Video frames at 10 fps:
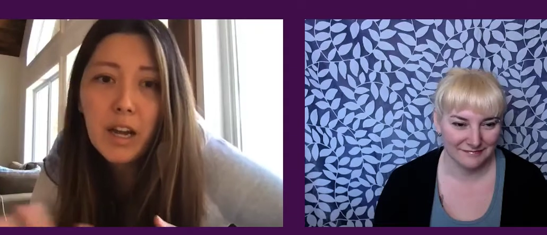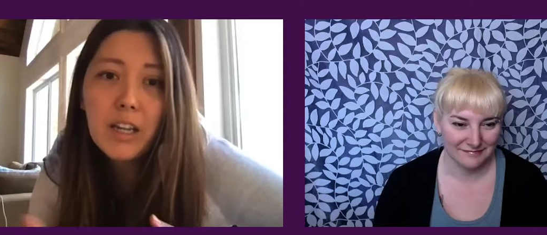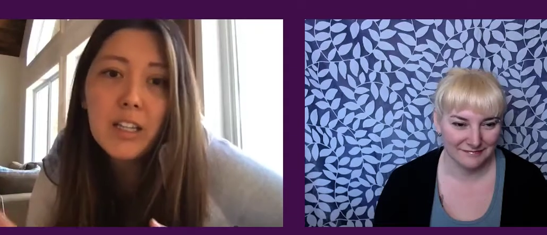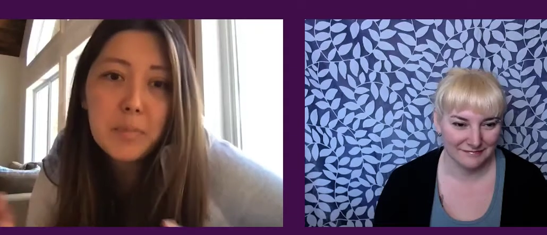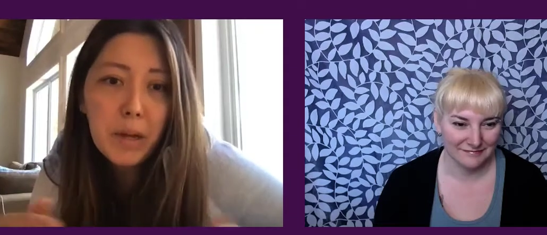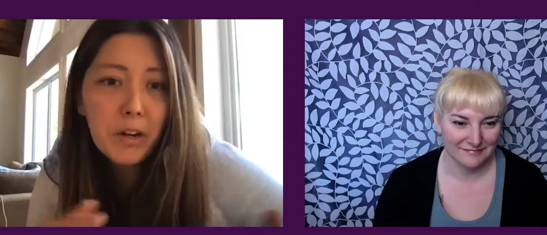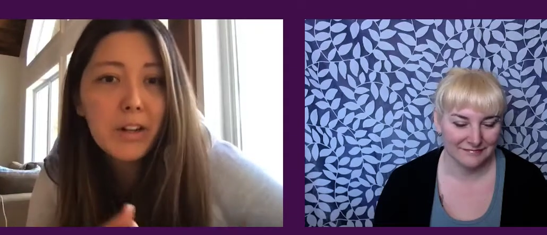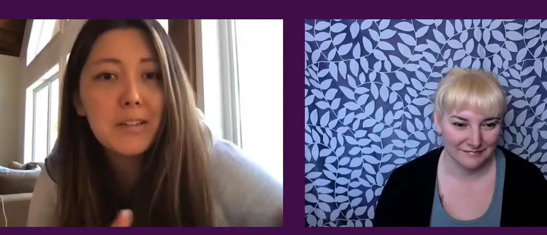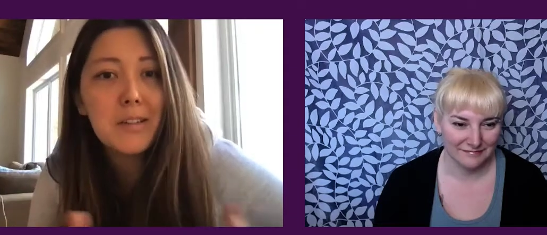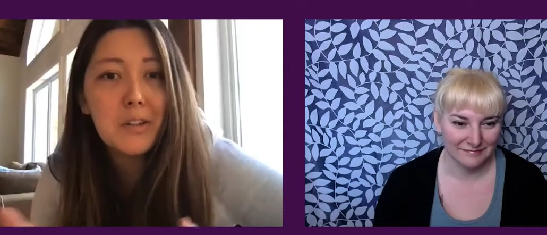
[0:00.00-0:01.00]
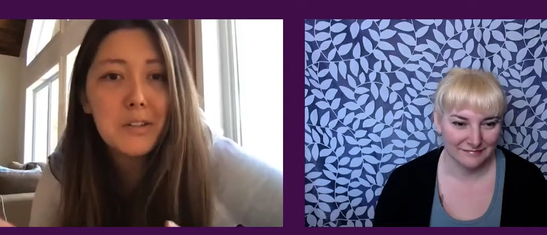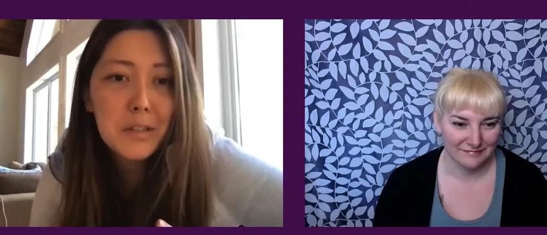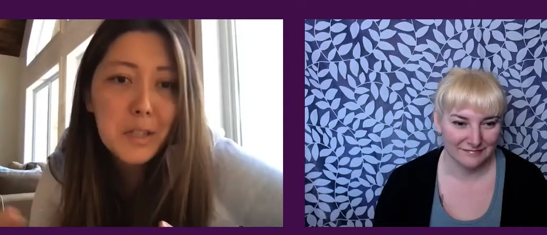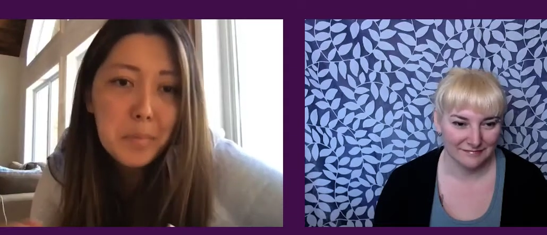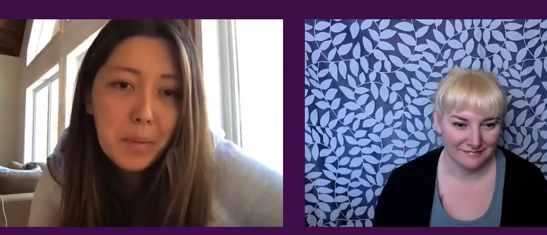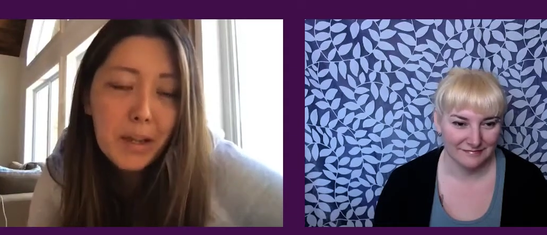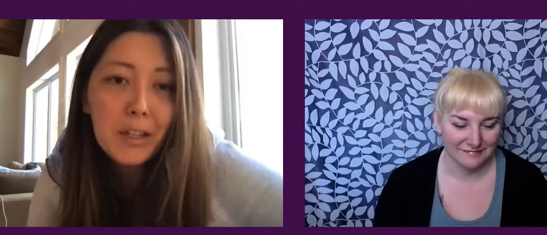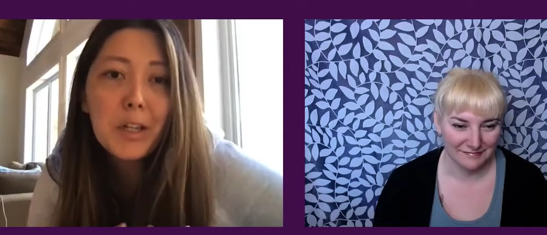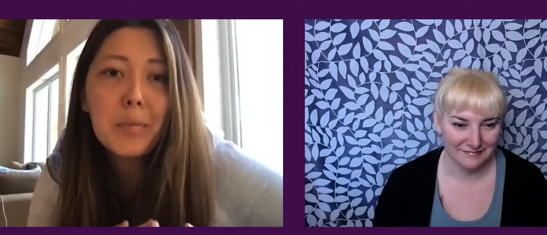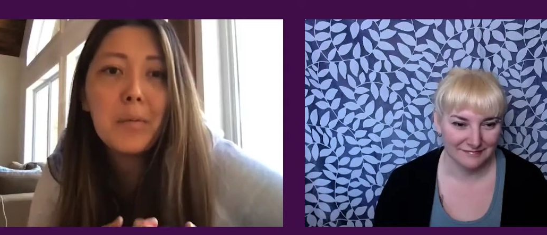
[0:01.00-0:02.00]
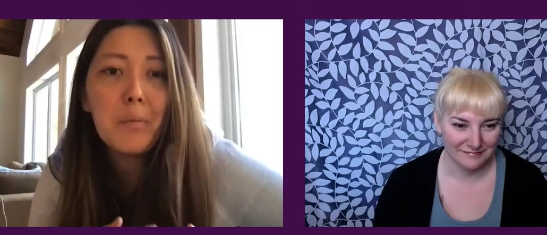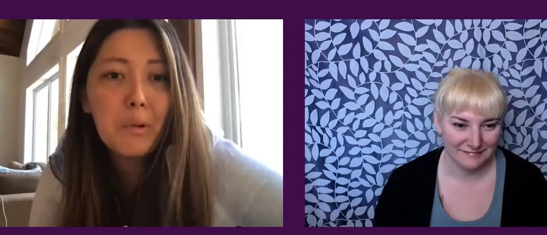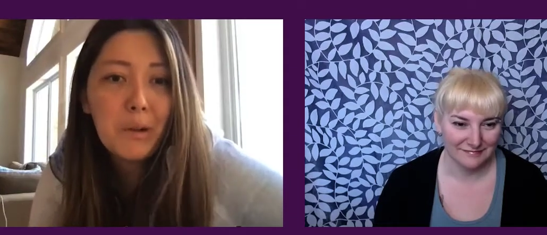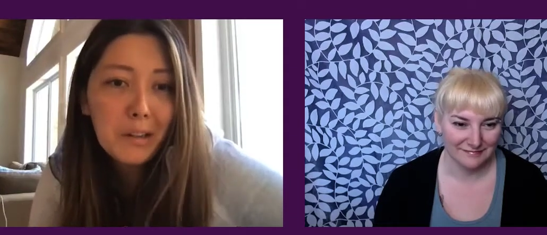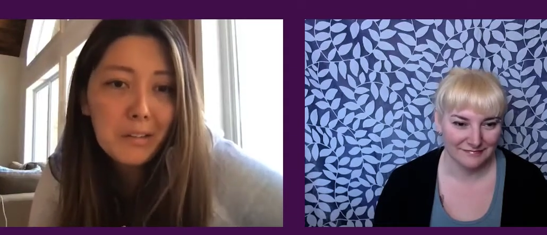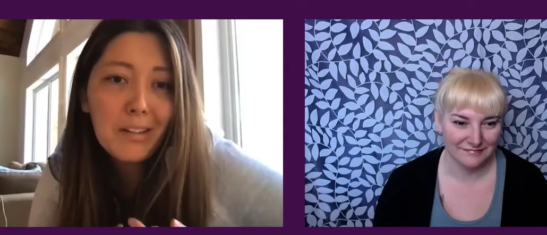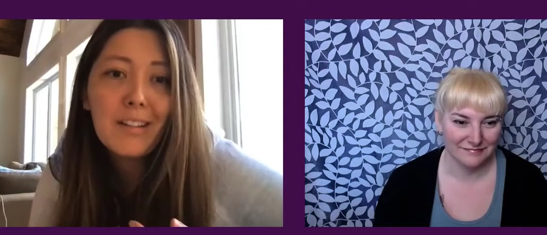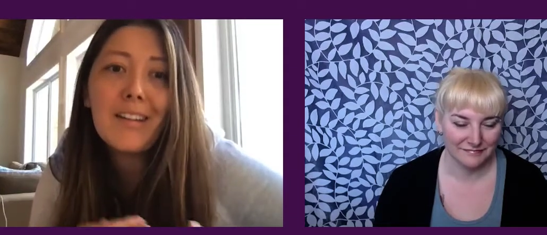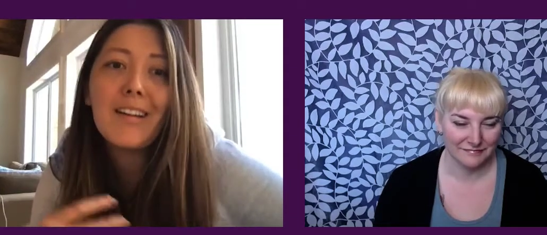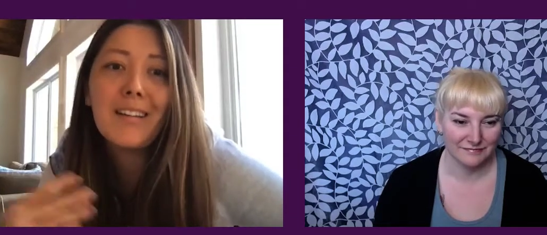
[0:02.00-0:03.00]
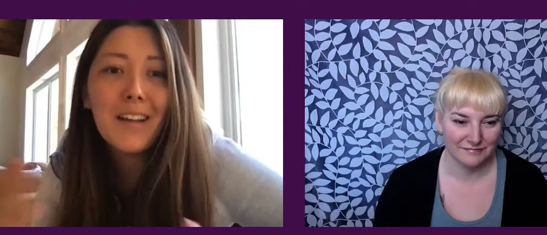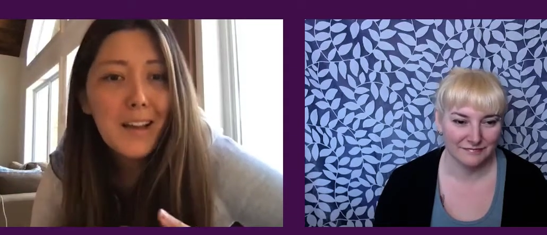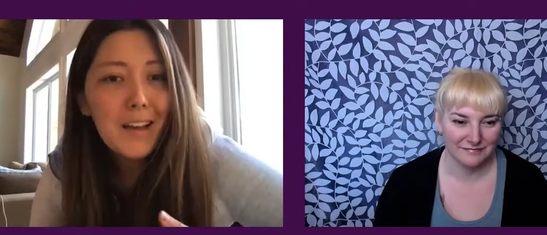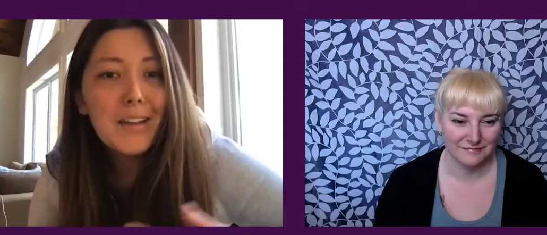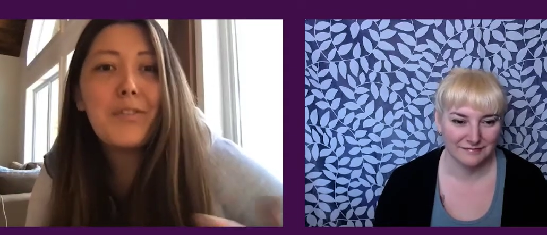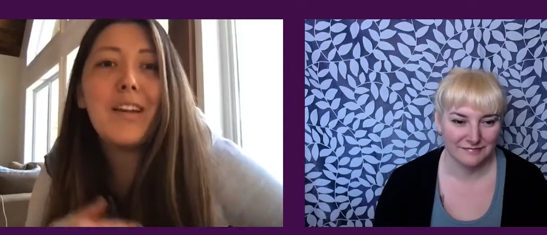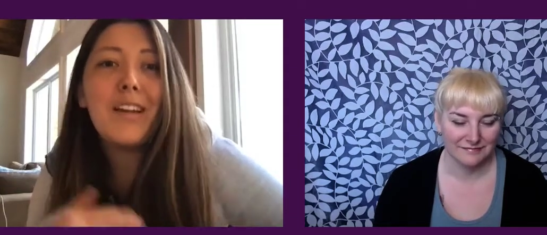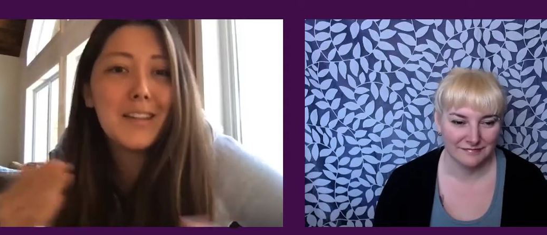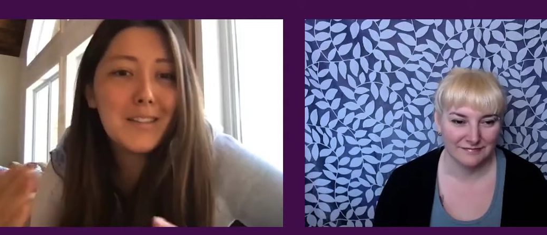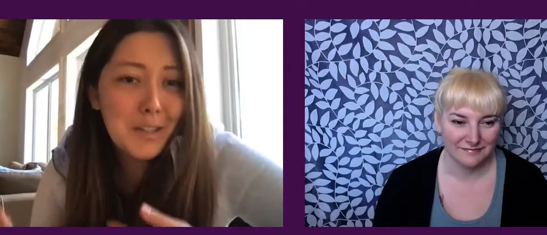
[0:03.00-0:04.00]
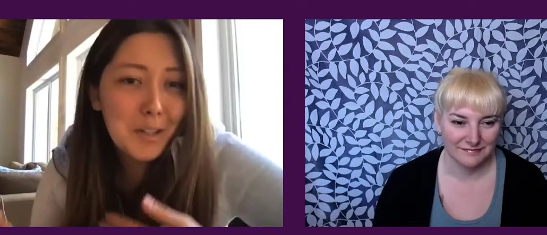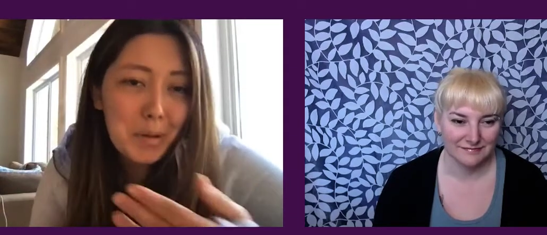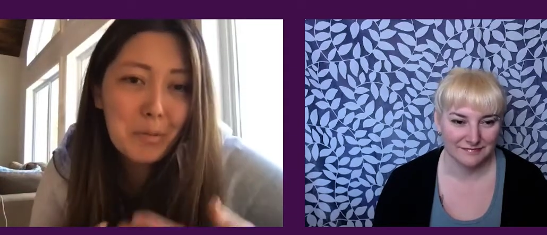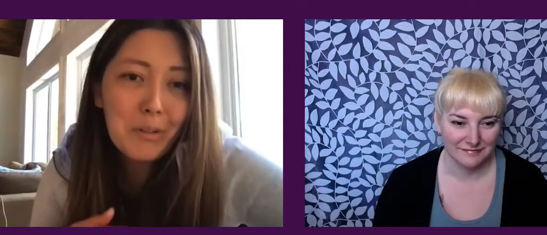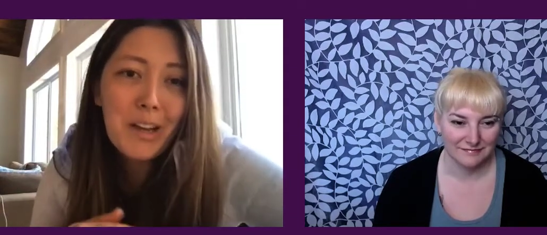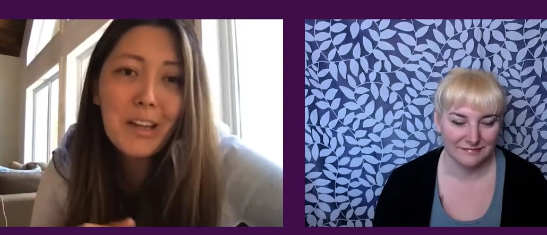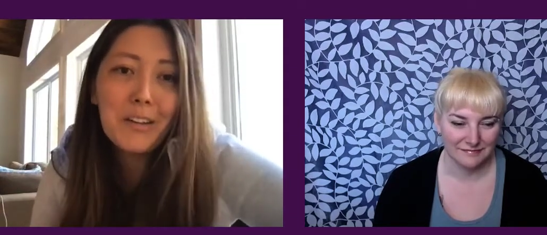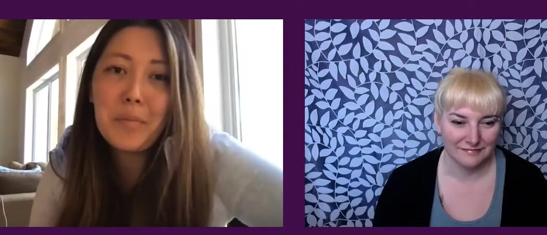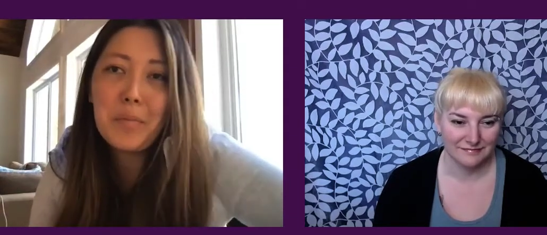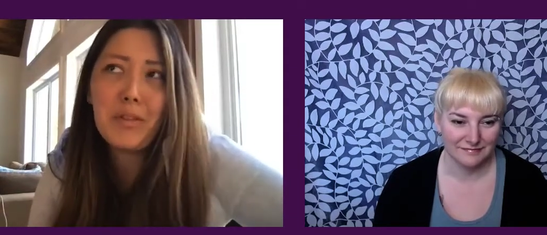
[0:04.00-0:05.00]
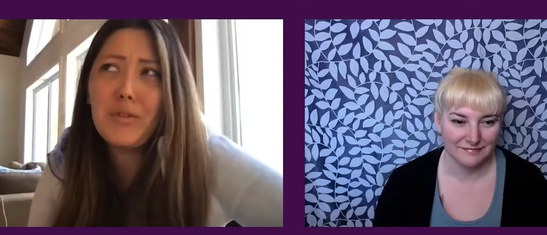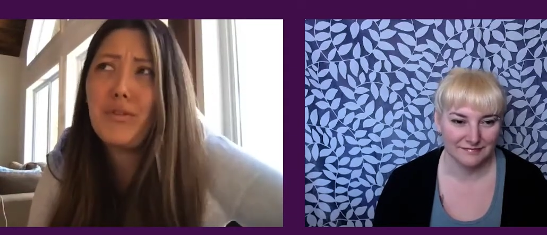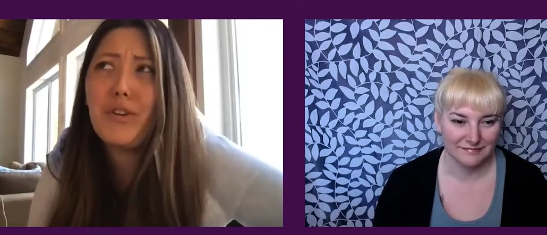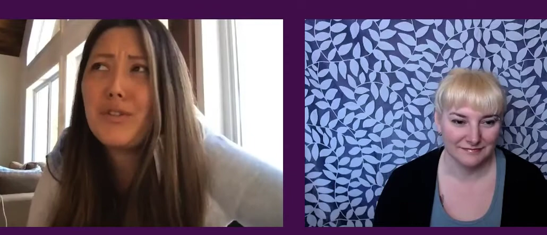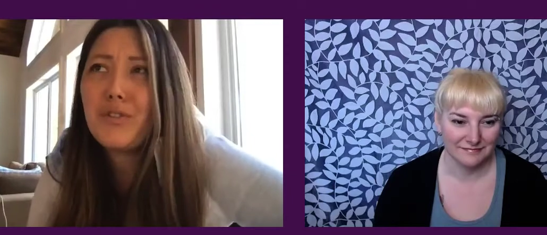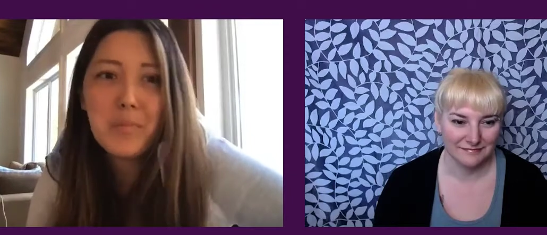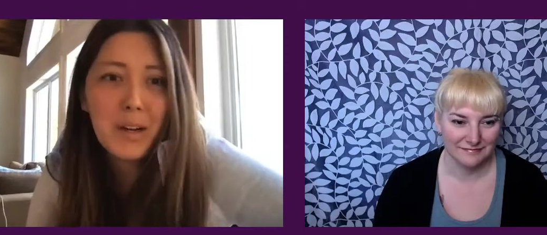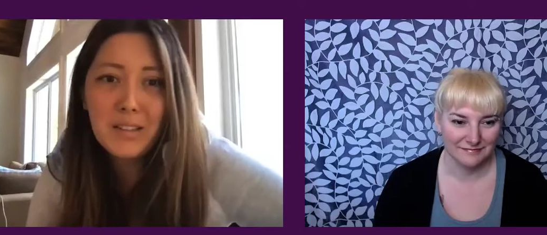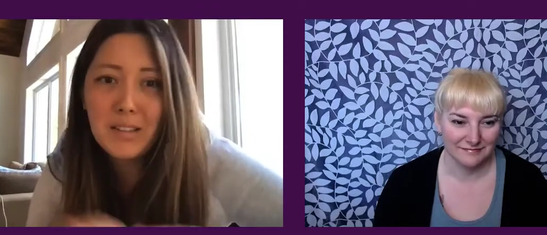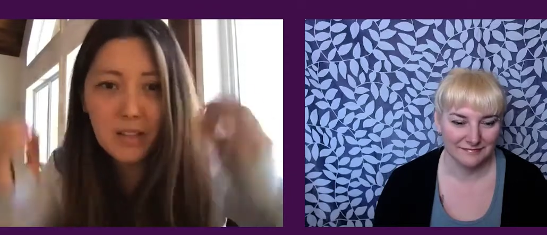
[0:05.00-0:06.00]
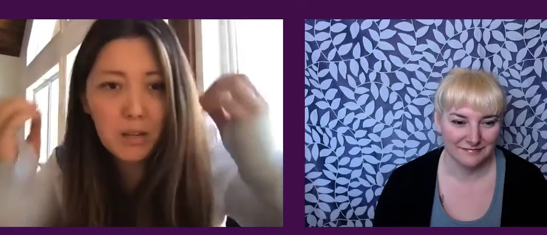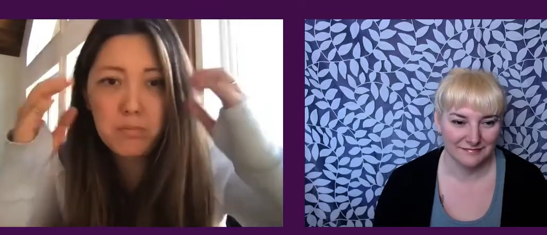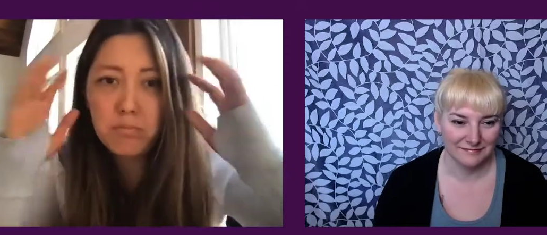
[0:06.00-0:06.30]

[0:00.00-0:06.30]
Speaker 1: of gets better because they start sleeping a little bit more regularly and feeding is a little bit more regular but those first few months it's like